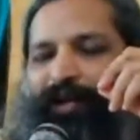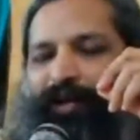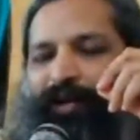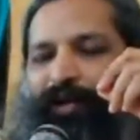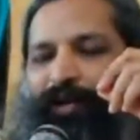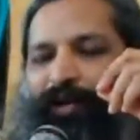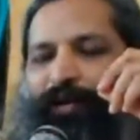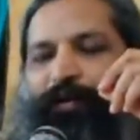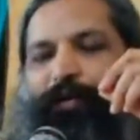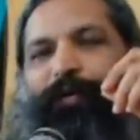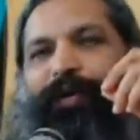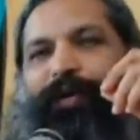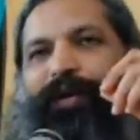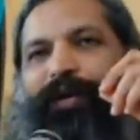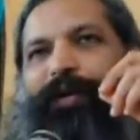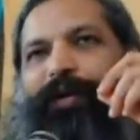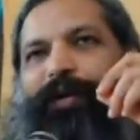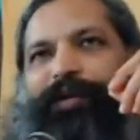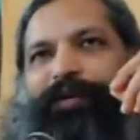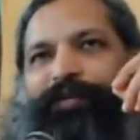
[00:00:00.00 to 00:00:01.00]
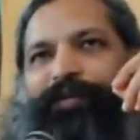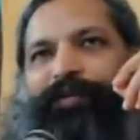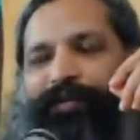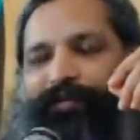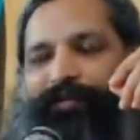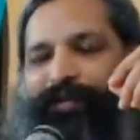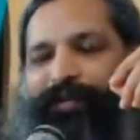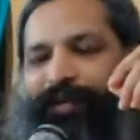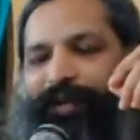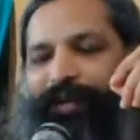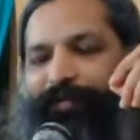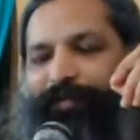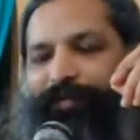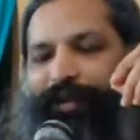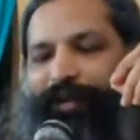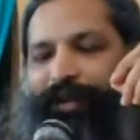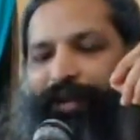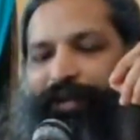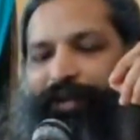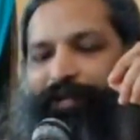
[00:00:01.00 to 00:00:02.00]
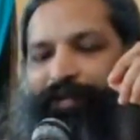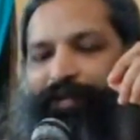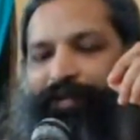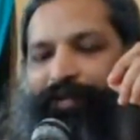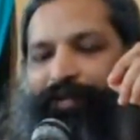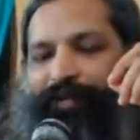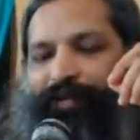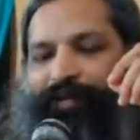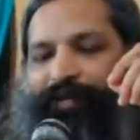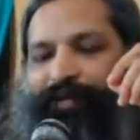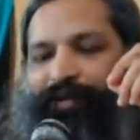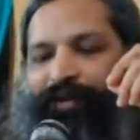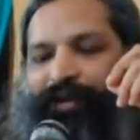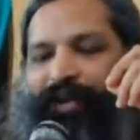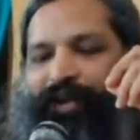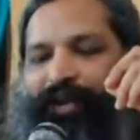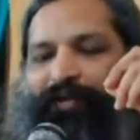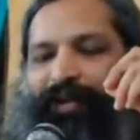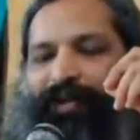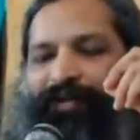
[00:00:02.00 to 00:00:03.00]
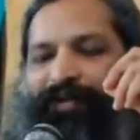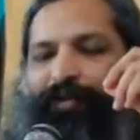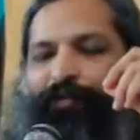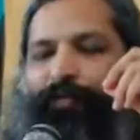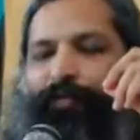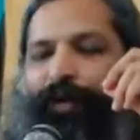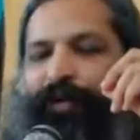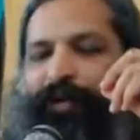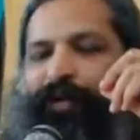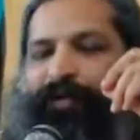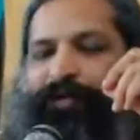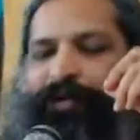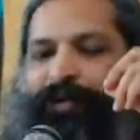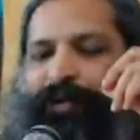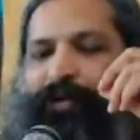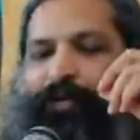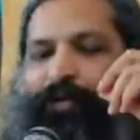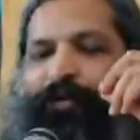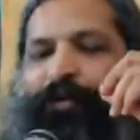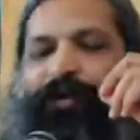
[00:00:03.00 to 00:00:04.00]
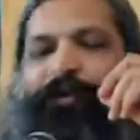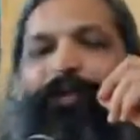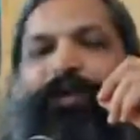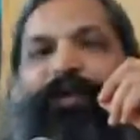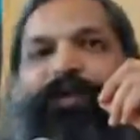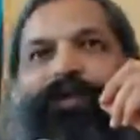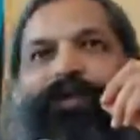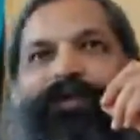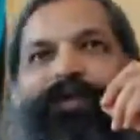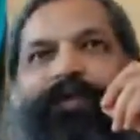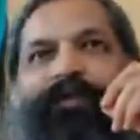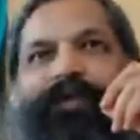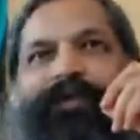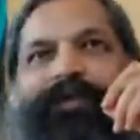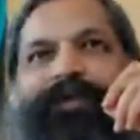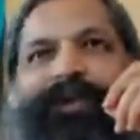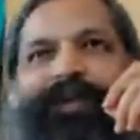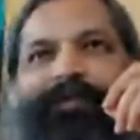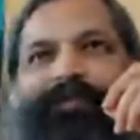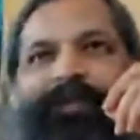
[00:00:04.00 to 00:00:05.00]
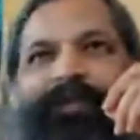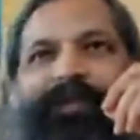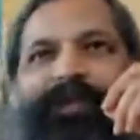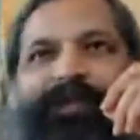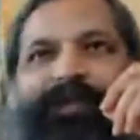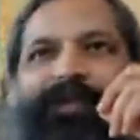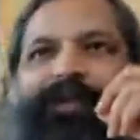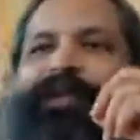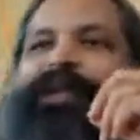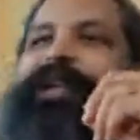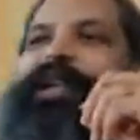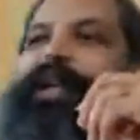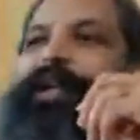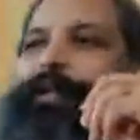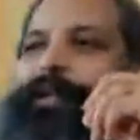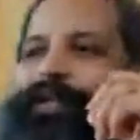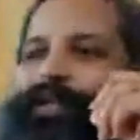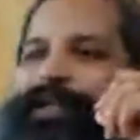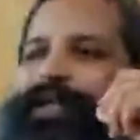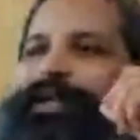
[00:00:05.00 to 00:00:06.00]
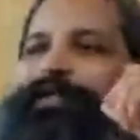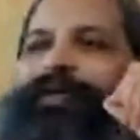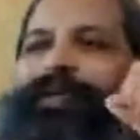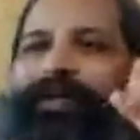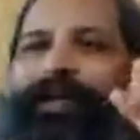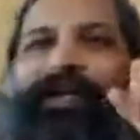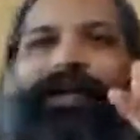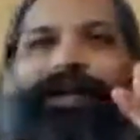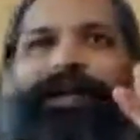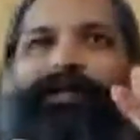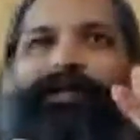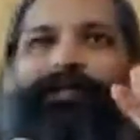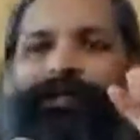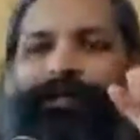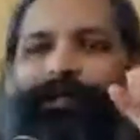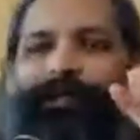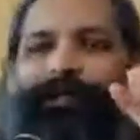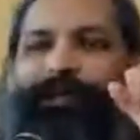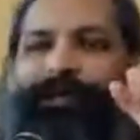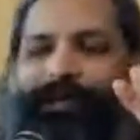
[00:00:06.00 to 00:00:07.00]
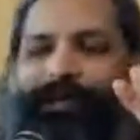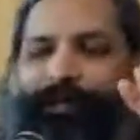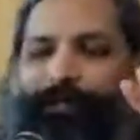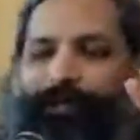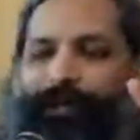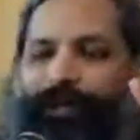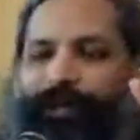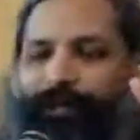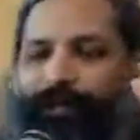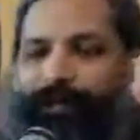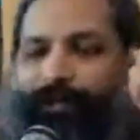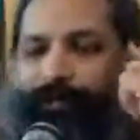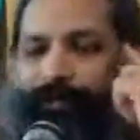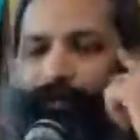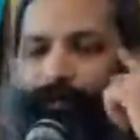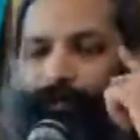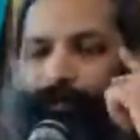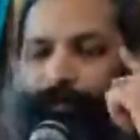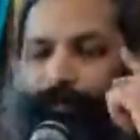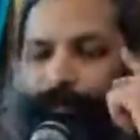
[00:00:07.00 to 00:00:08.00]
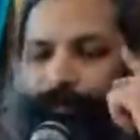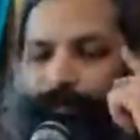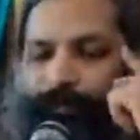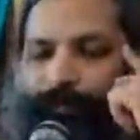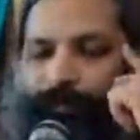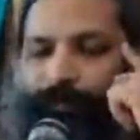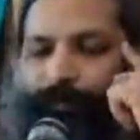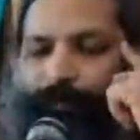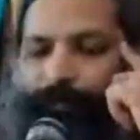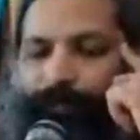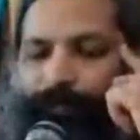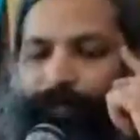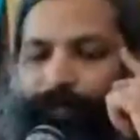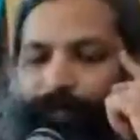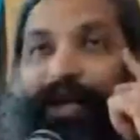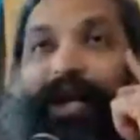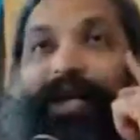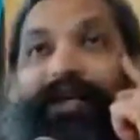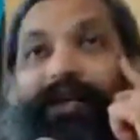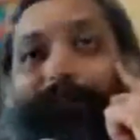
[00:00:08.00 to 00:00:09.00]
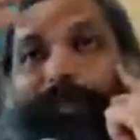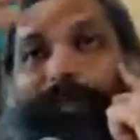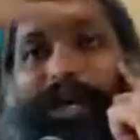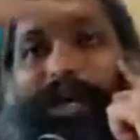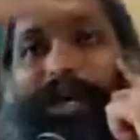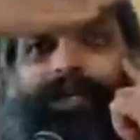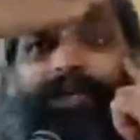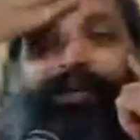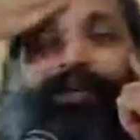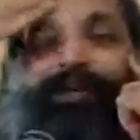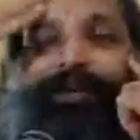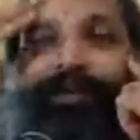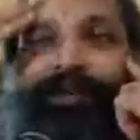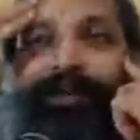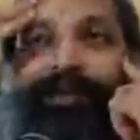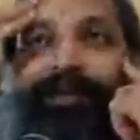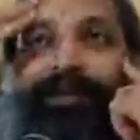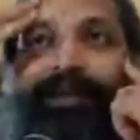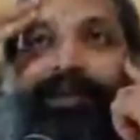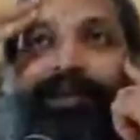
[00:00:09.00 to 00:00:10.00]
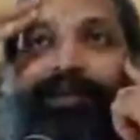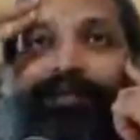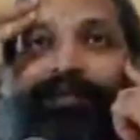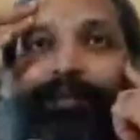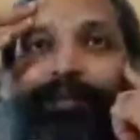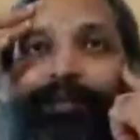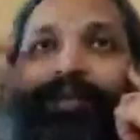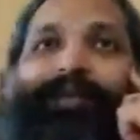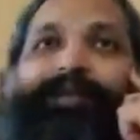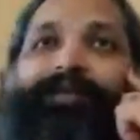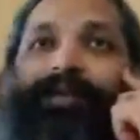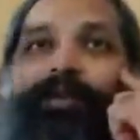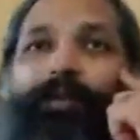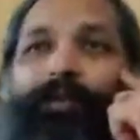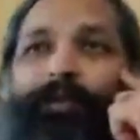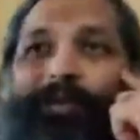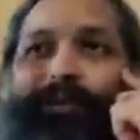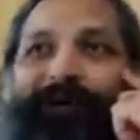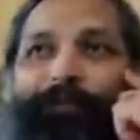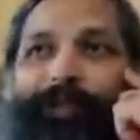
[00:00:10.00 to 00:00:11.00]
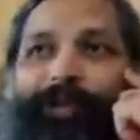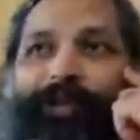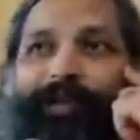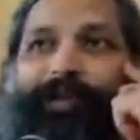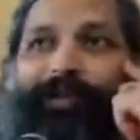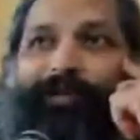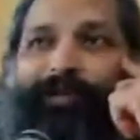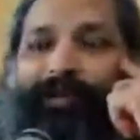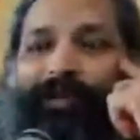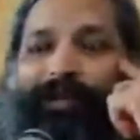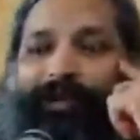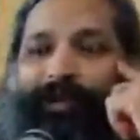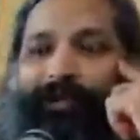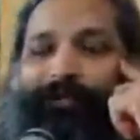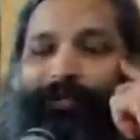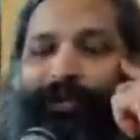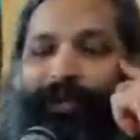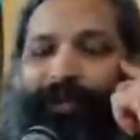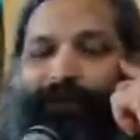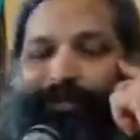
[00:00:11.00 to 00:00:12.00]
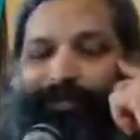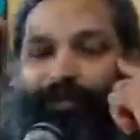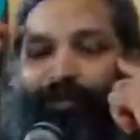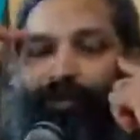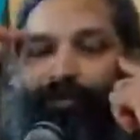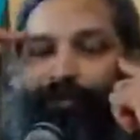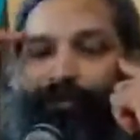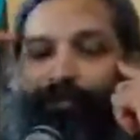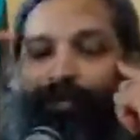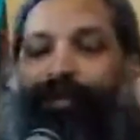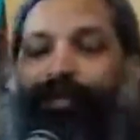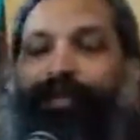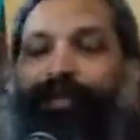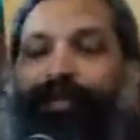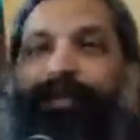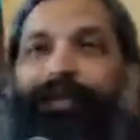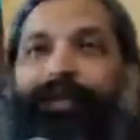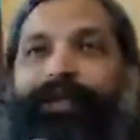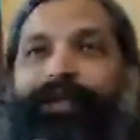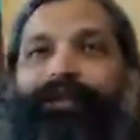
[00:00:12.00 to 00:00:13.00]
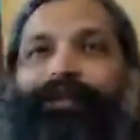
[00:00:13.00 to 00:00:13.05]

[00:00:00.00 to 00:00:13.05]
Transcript: crude imitation of the self-delight, even as the body is a crude imitation of the self-possession, which never really gives you the stability. And the mind is what is a crude imitation and reflection of the